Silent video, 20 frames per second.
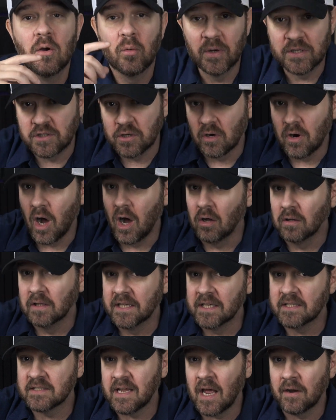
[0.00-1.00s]
which are all
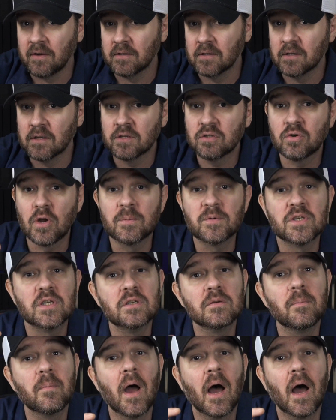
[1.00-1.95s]
linked down in the description,